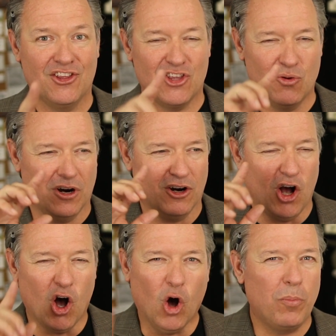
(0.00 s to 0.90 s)
You are
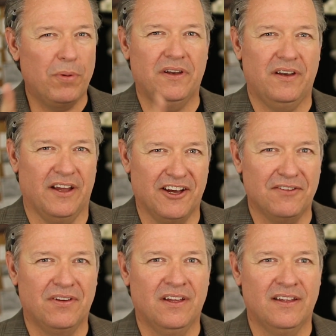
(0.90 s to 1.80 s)
open
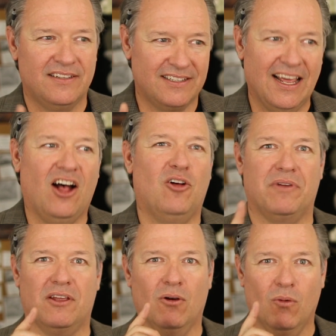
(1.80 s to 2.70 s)
enough to tell me